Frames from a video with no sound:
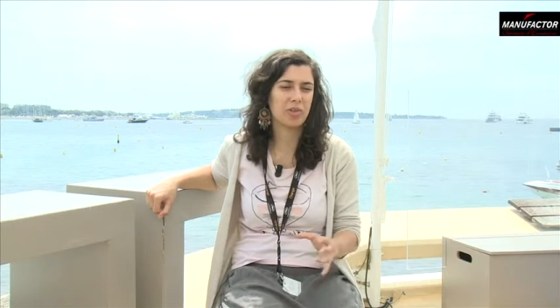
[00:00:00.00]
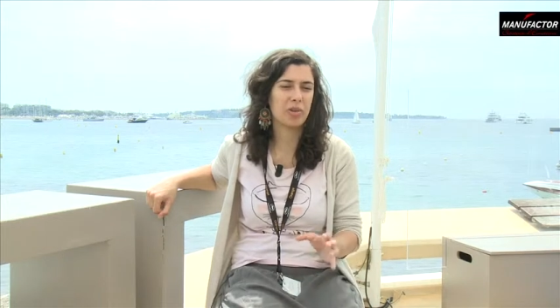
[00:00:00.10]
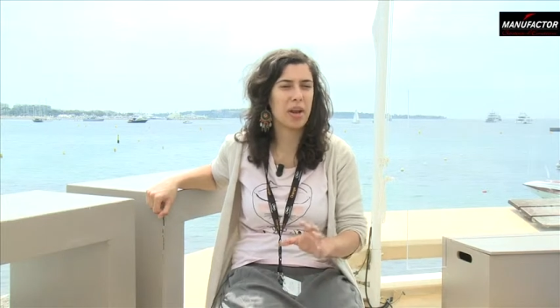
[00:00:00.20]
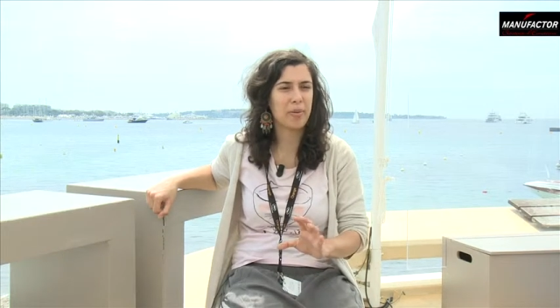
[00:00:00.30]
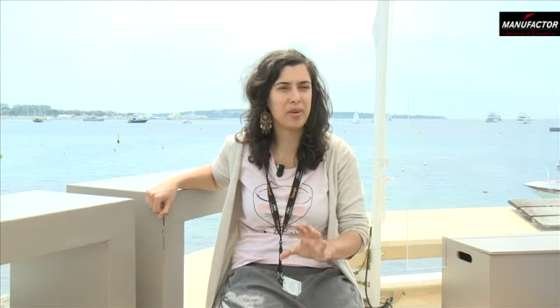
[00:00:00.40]

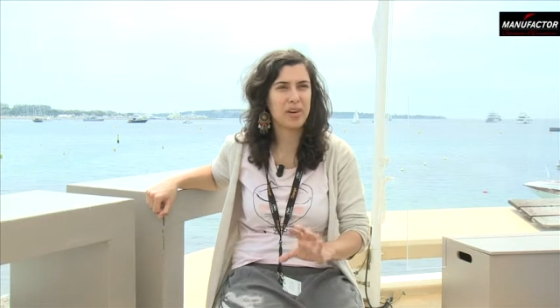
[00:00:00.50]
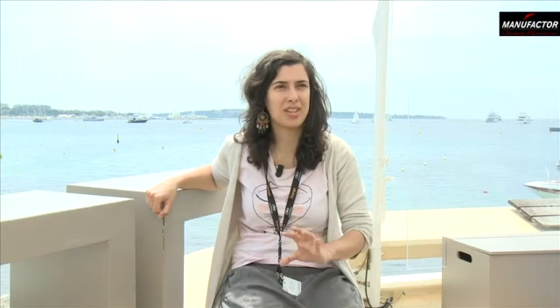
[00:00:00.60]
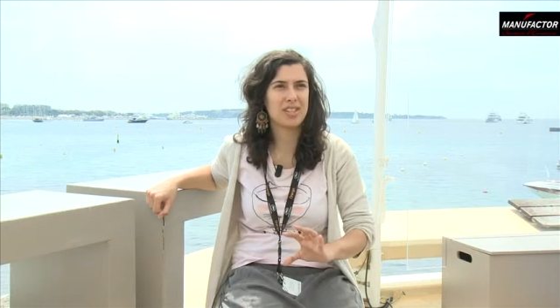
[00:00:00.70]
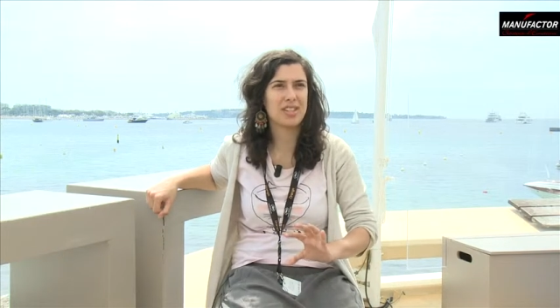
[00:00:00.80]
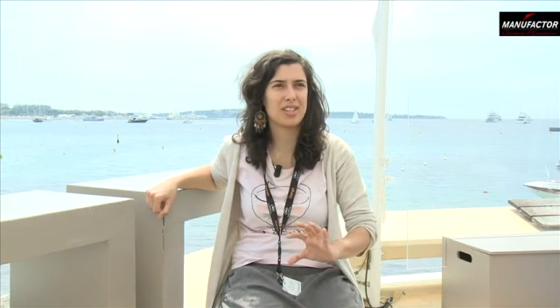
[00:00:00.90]

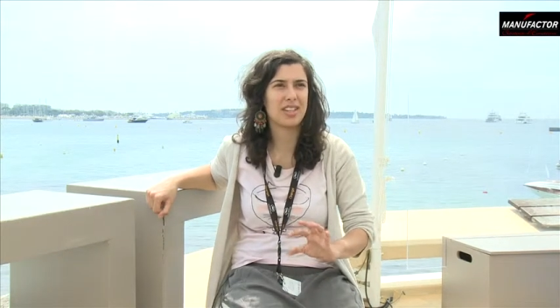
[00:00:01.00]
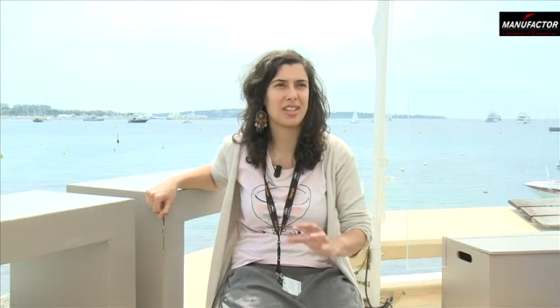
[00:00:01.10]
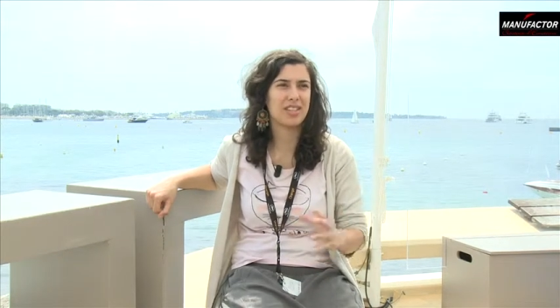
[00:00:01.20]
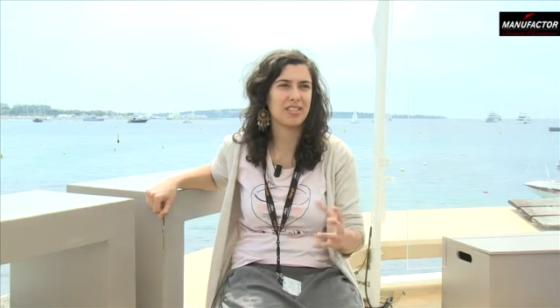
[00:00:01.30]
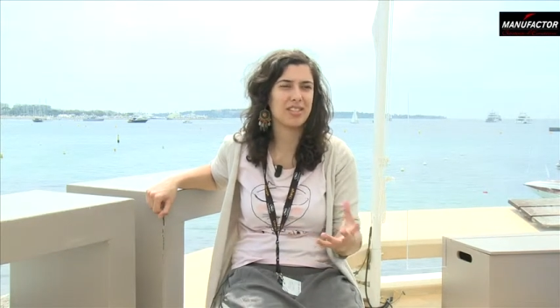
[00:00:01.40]
cameras and
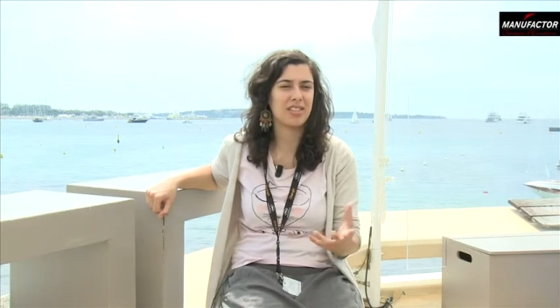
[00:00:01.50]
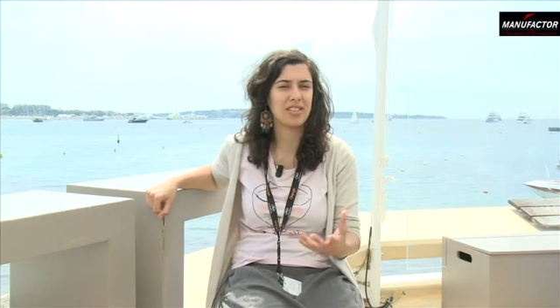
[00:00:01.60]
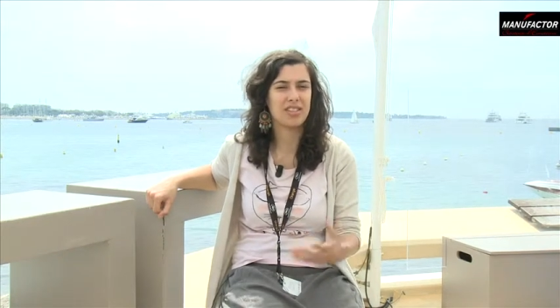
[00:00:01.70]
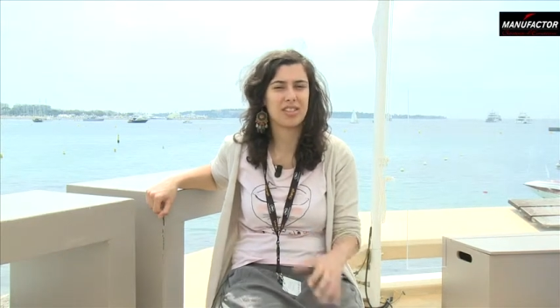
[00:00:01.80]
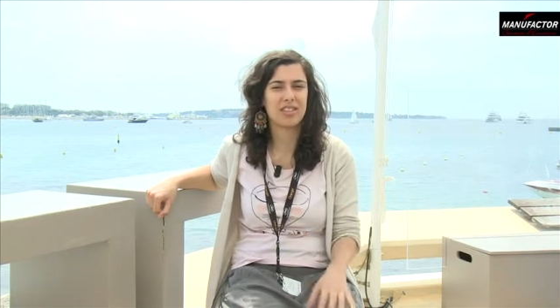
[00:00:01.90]

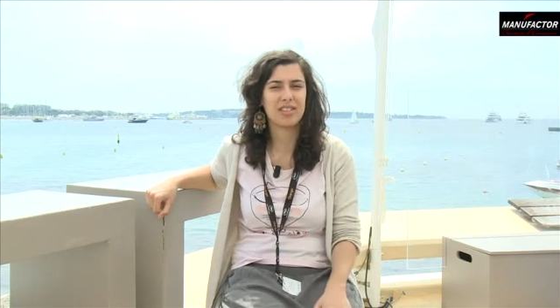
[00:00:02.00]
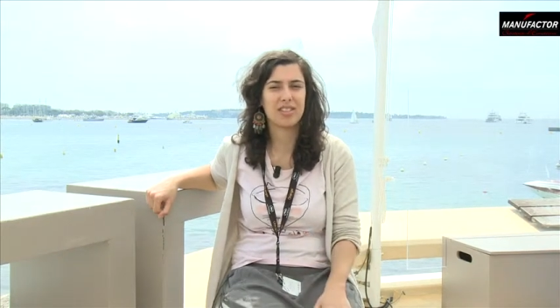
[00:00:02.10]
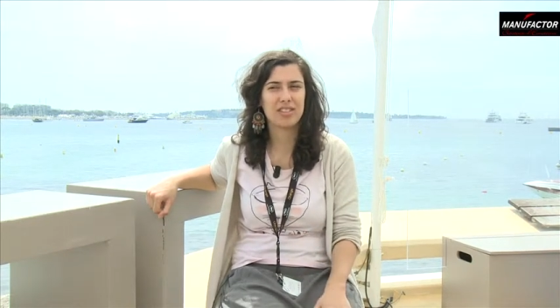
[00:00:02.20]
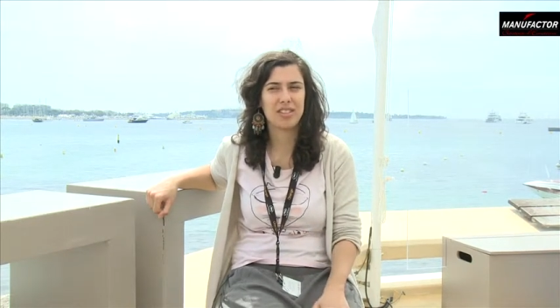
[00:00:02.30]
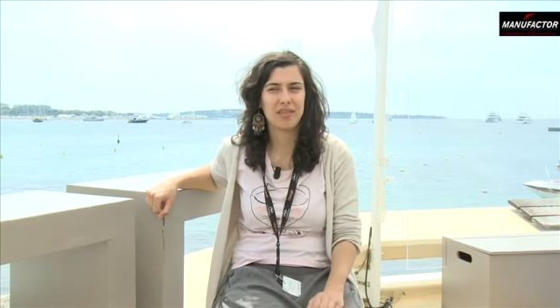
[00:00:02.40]

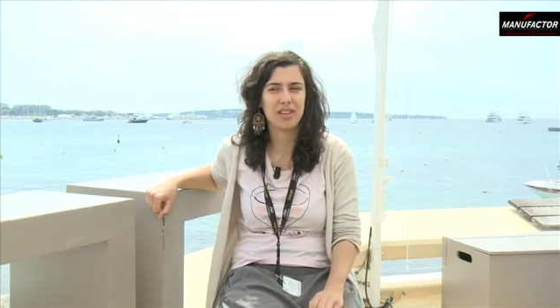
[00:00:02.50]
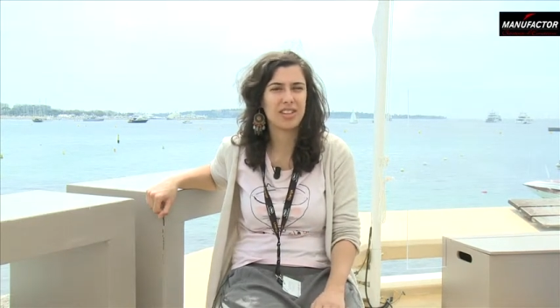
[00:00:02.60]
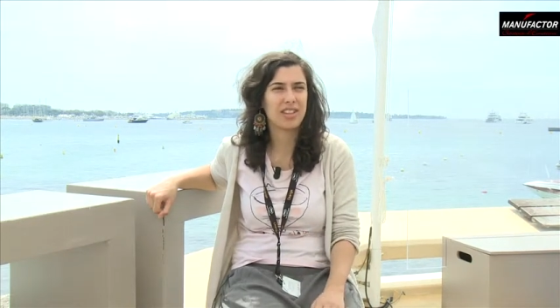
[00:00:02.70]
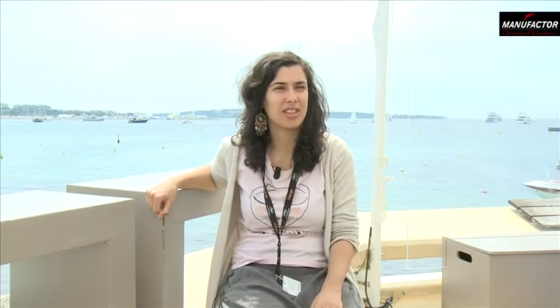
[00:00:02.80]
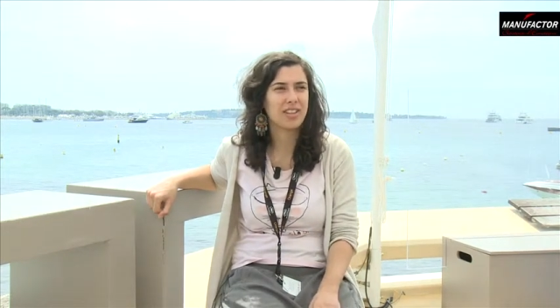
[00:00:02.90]
stuff
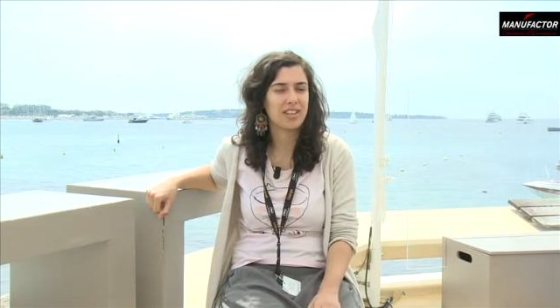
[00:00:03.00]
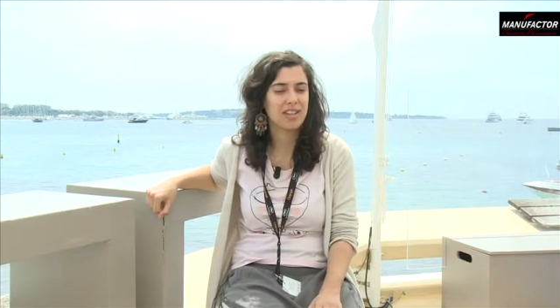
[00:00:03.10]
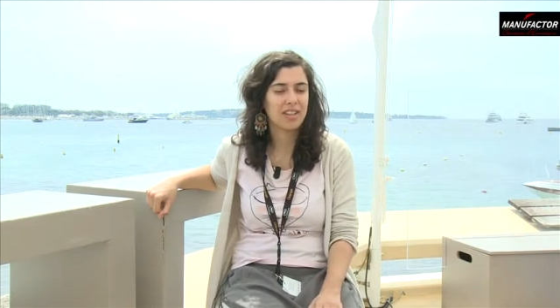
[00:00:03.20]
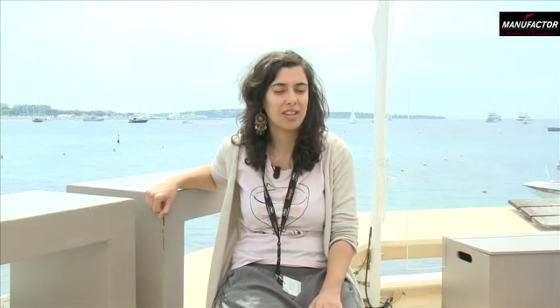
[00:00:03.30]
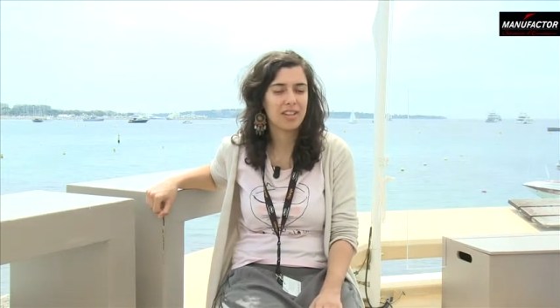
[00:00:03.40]
like
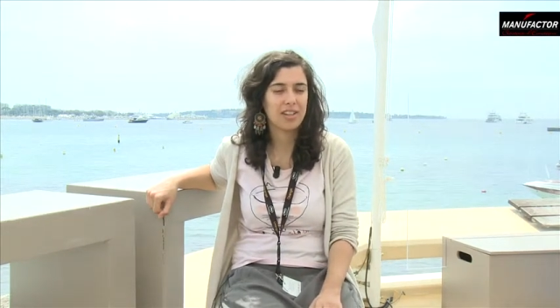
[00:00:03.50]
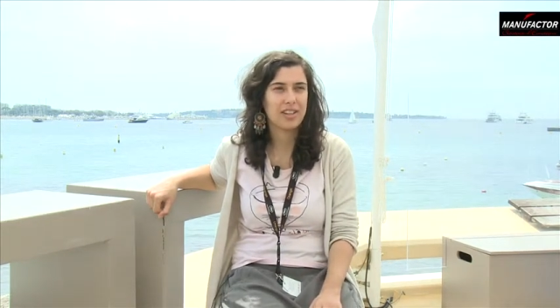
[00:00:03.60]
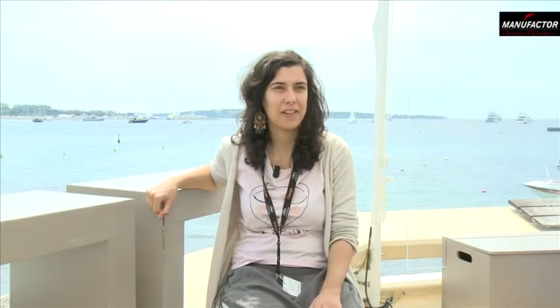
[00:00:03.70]
that.